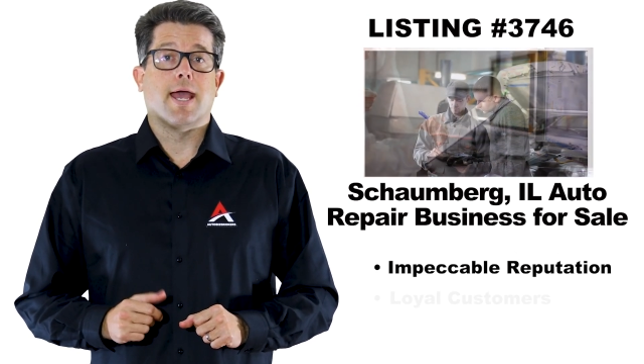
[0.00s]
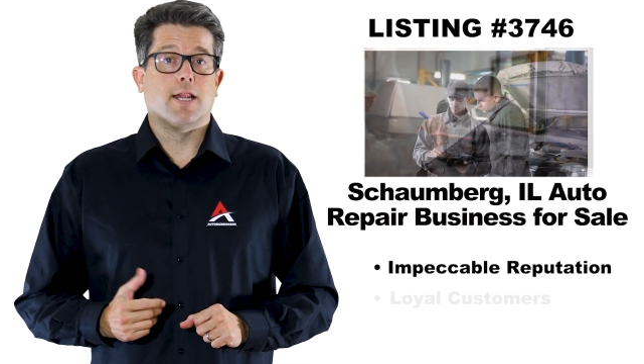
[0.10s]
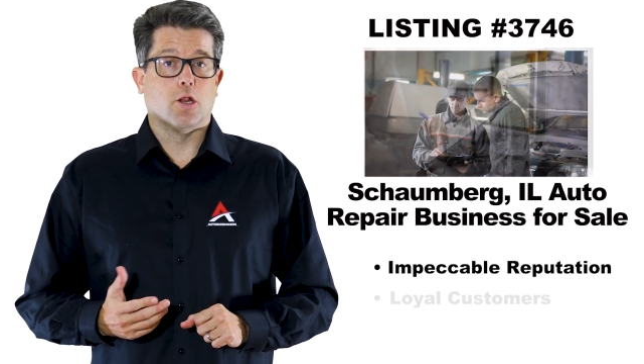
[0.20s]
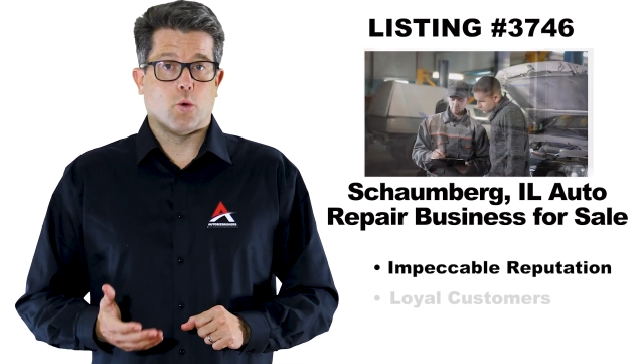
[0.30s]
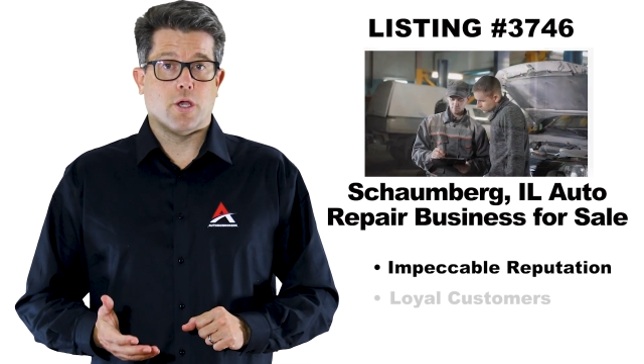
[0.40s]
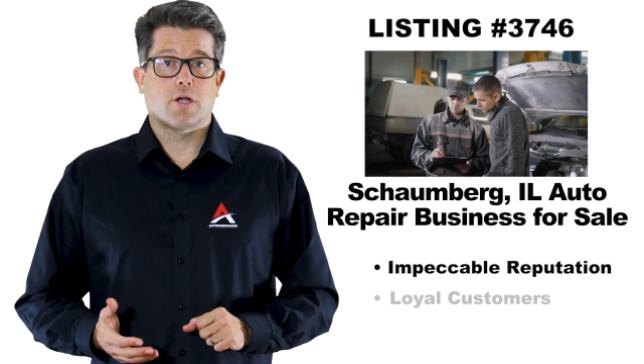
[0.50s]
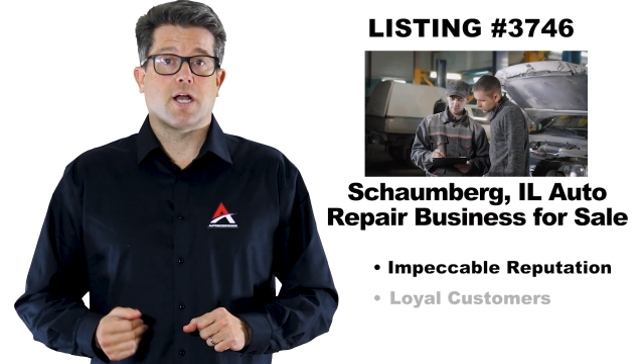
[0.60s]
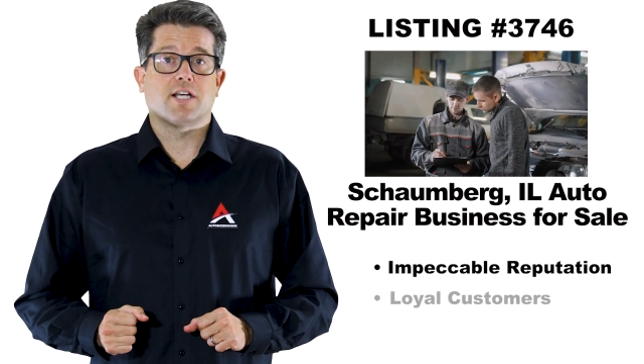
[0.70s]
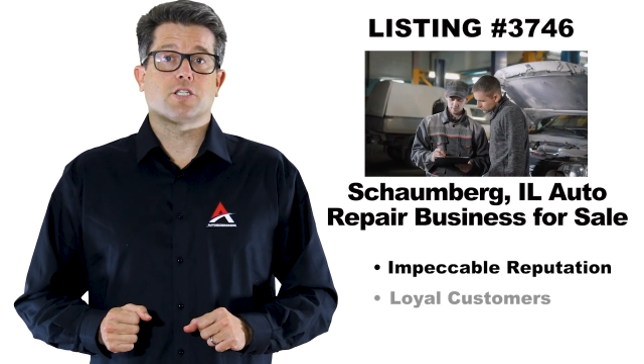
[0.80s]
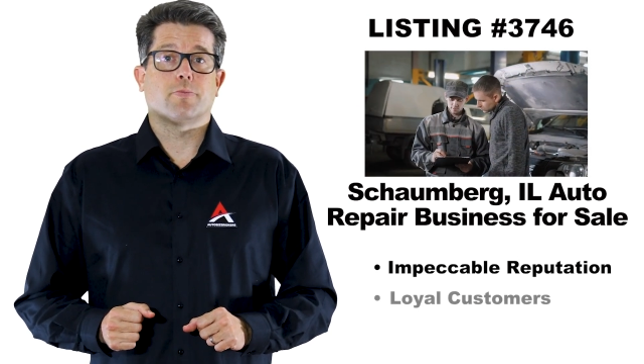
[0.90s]
and loyal
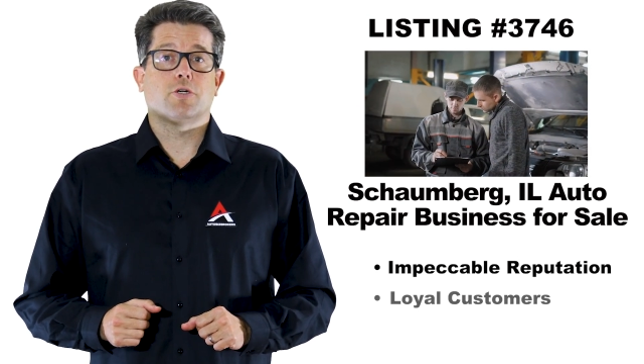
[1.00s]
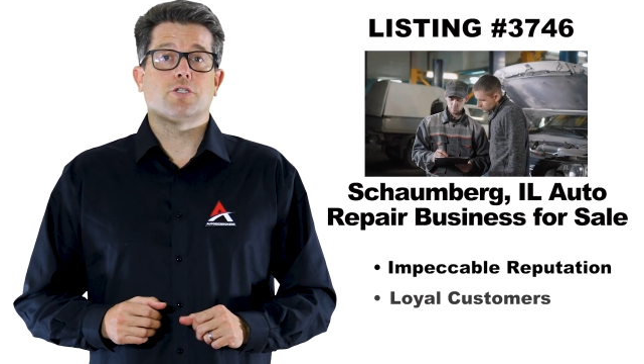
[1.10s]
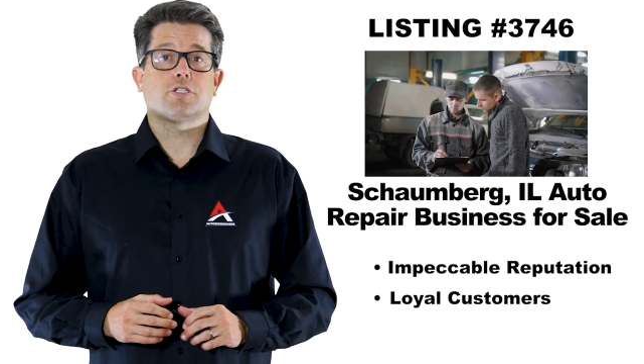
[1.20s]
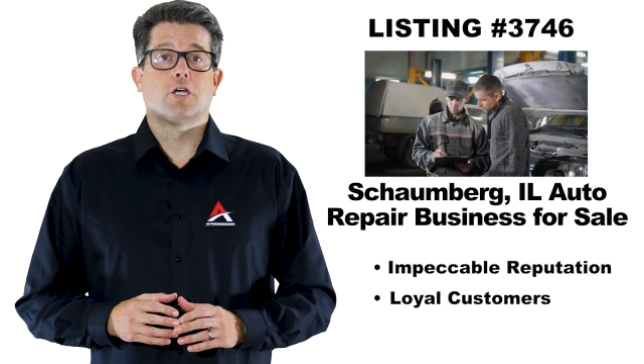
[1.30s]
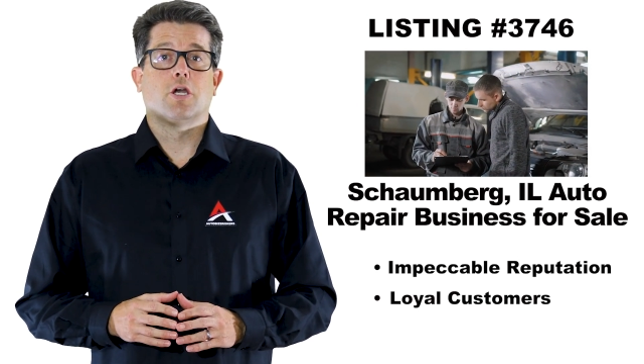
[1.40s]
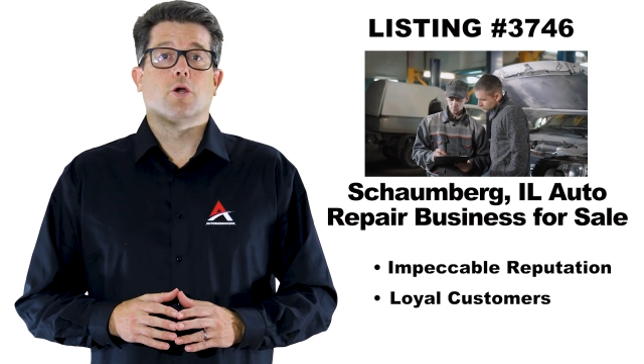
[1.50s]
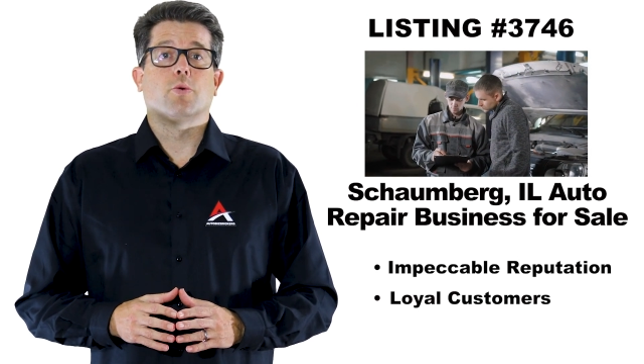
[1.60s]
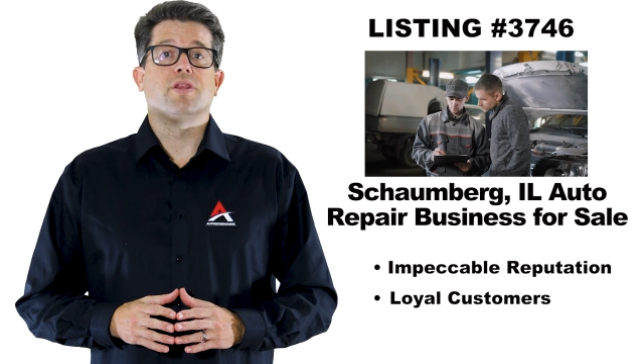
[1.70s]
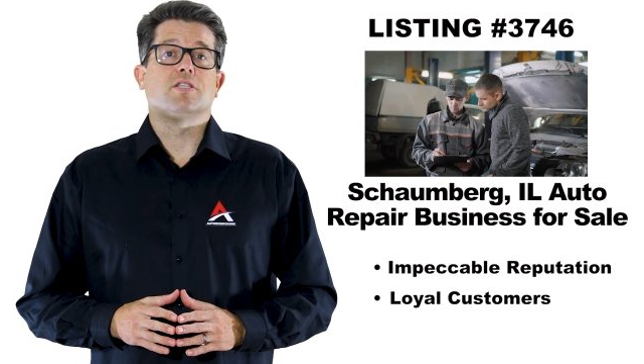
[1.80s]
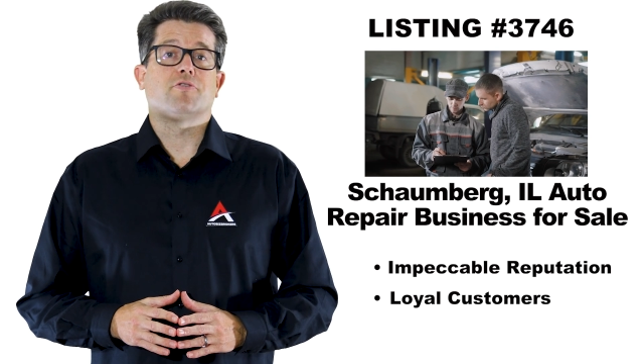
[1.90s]
customers
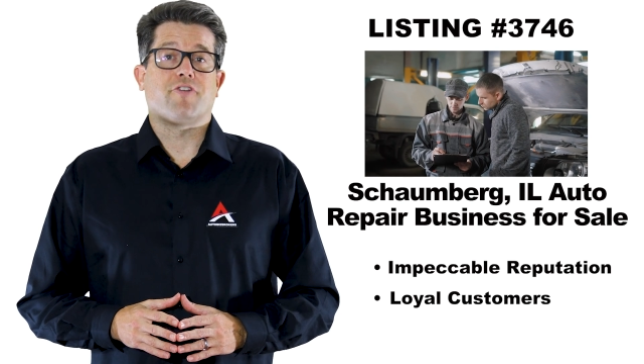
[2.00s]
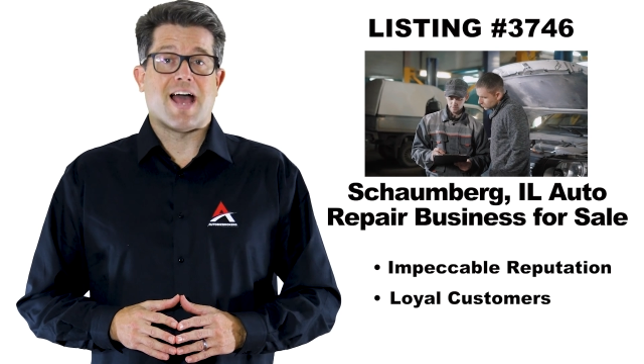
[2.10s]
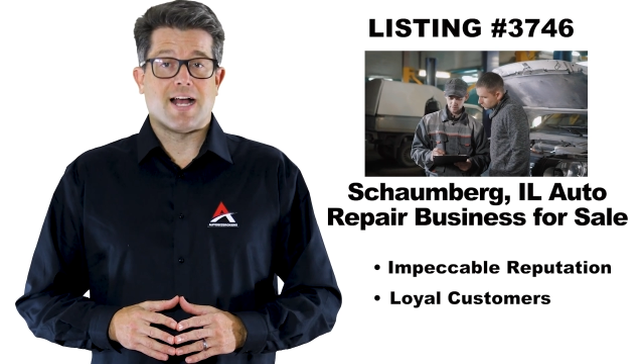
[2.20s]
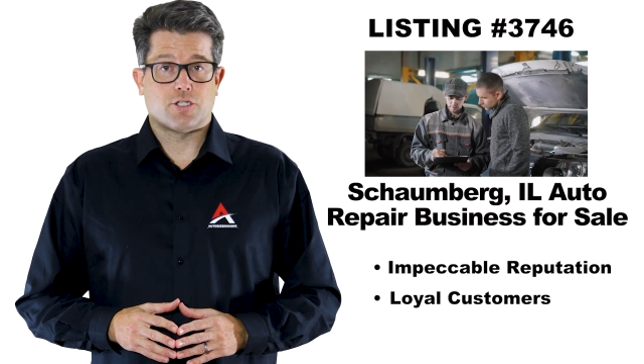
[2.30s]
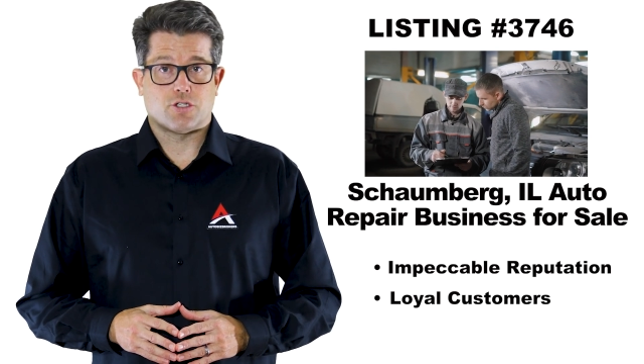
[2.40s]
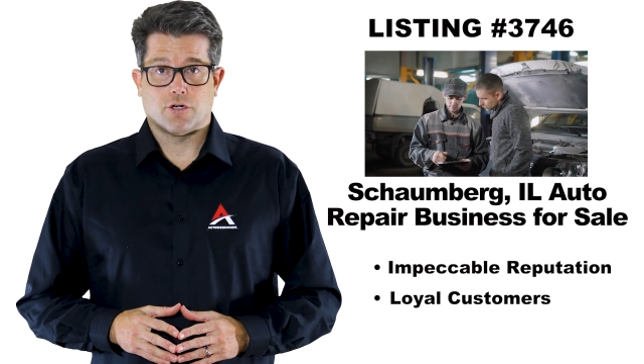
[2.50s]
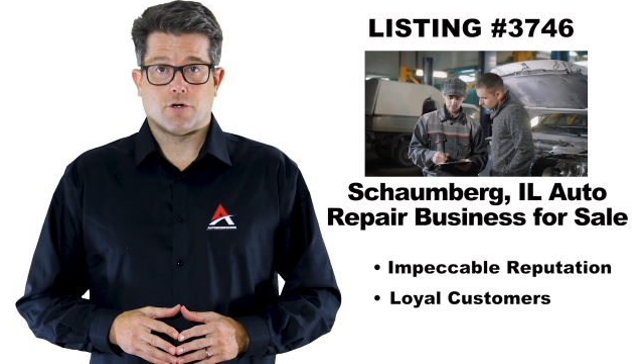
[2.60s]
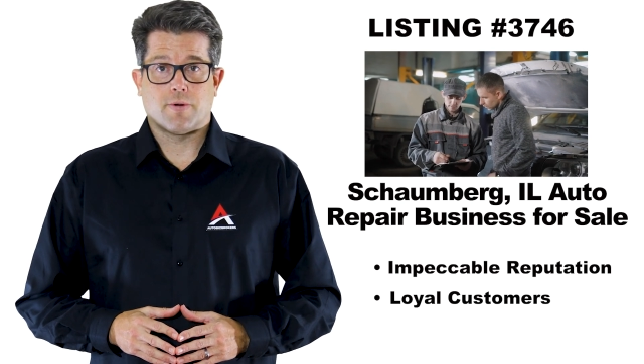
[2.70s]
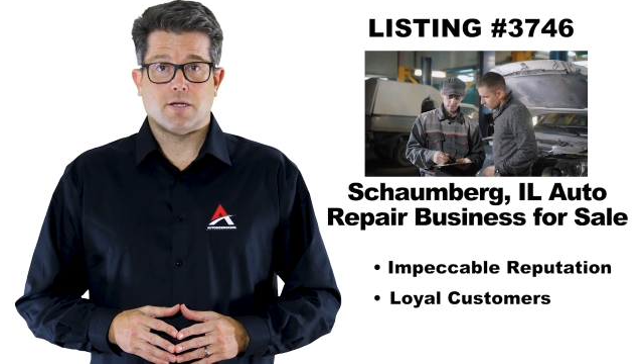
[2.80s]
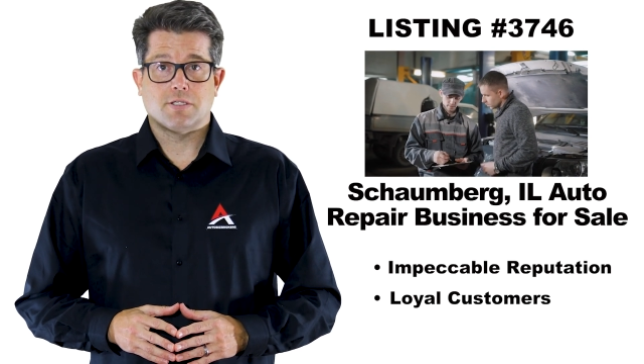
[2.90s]
with its fast
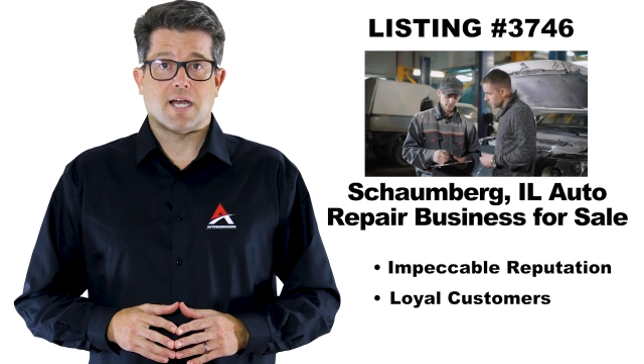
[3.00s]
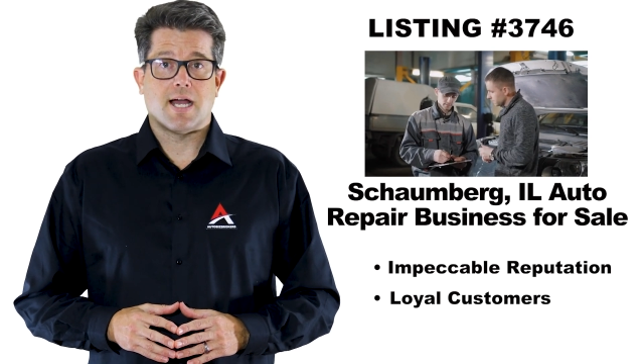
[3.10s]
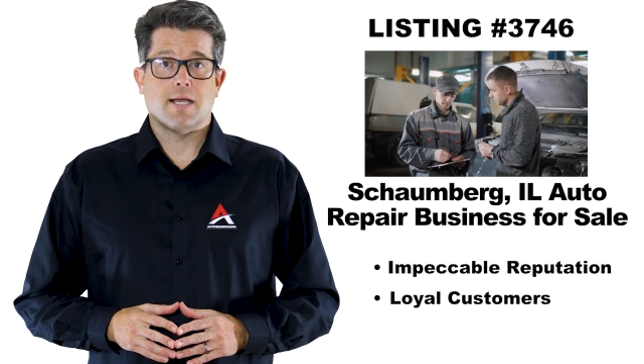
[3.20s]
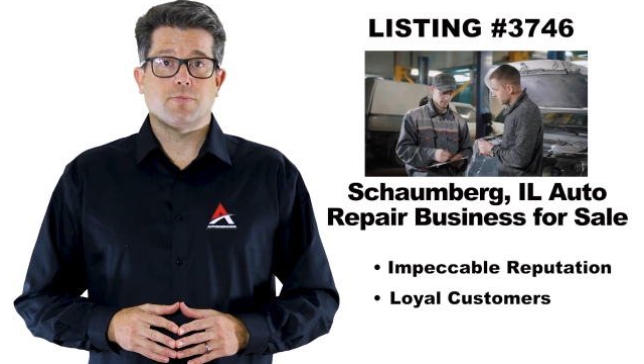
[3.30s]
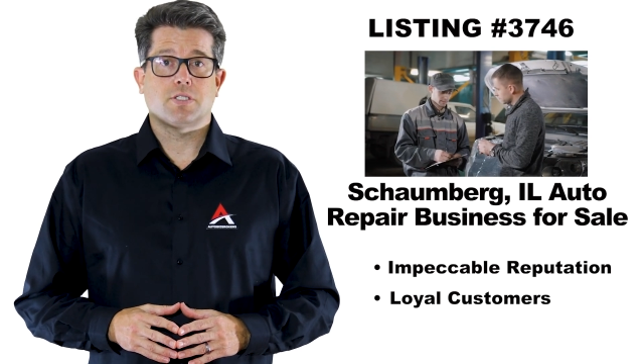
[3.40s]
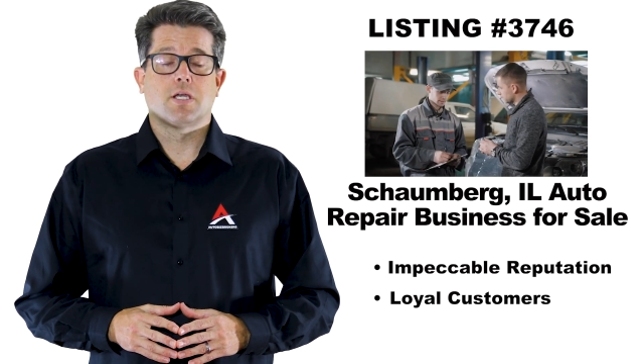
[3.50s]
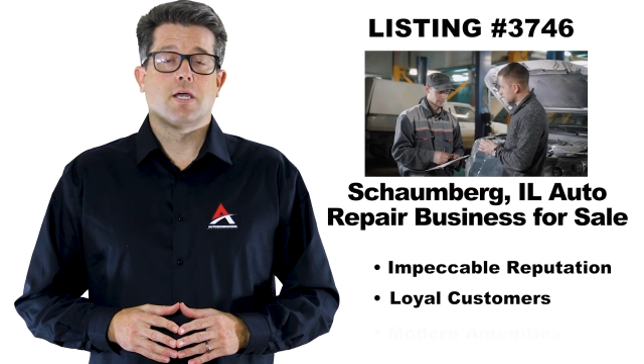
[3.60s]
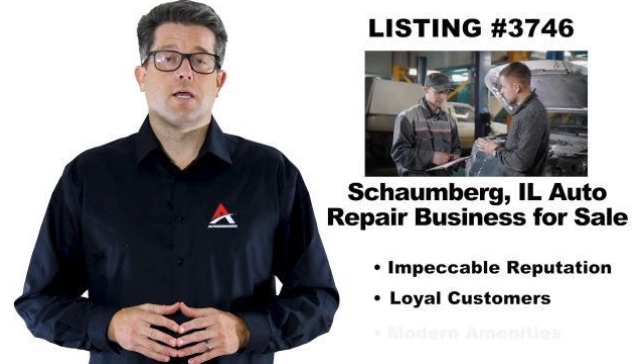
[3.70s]
turnaround times,